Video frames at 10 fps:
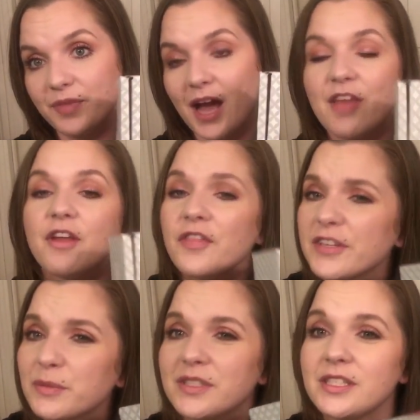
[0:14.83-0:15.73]
I thought
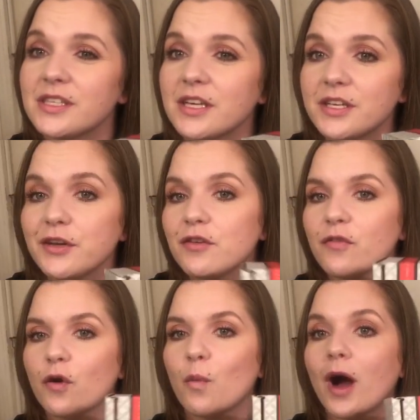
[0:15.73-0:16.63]
this was
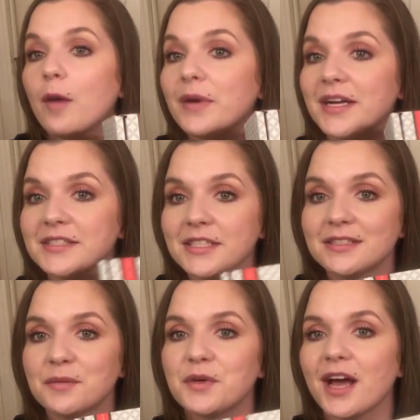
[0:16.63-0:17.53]
discontinued for a while, but I've
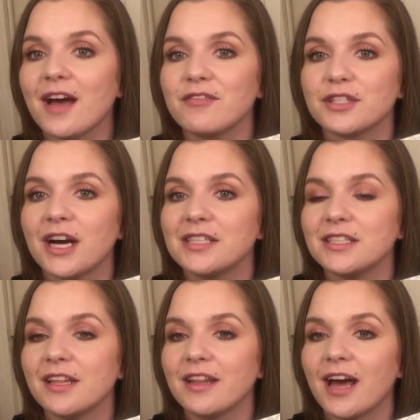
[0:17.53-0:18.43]
seen someone
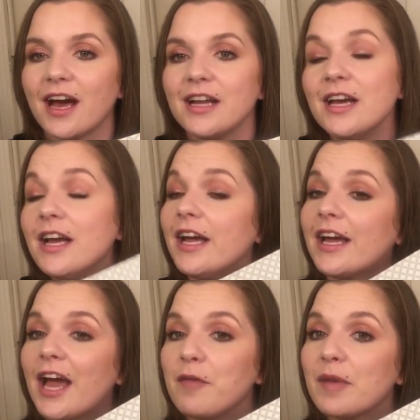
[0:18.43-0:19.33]
advertising that
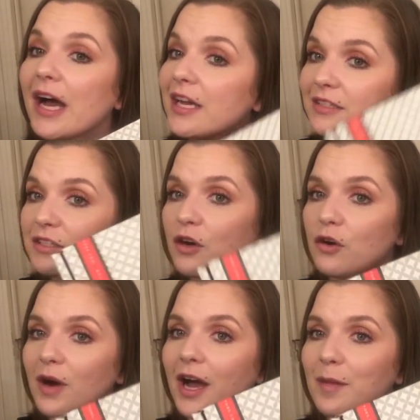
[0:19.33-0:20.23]
it came back,
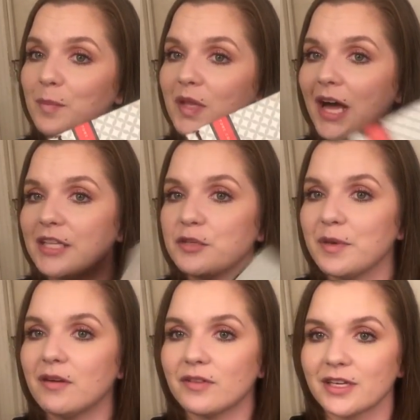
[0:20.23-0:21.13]
so I'm glad
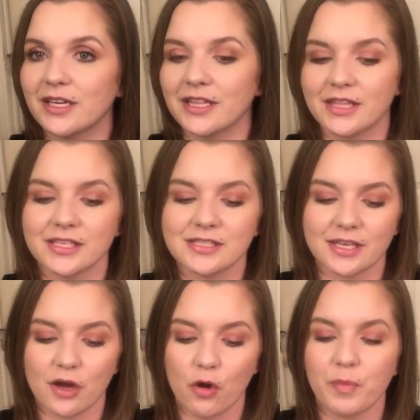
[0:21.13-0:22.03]
to be able to get
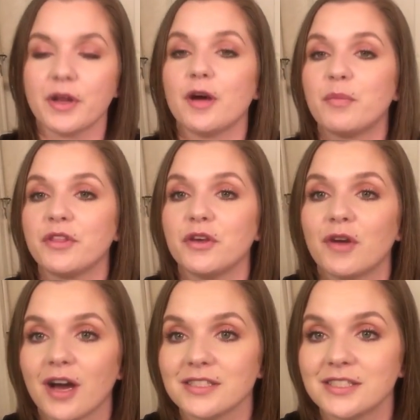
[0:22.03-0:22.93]
this and open it up with
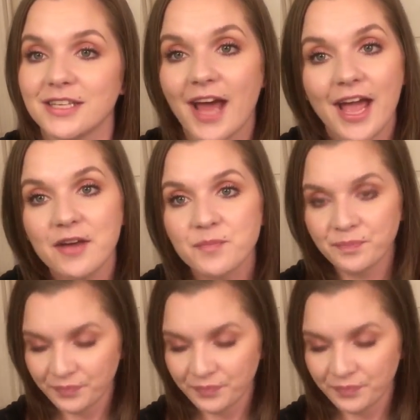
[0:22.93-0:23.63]
you guys today.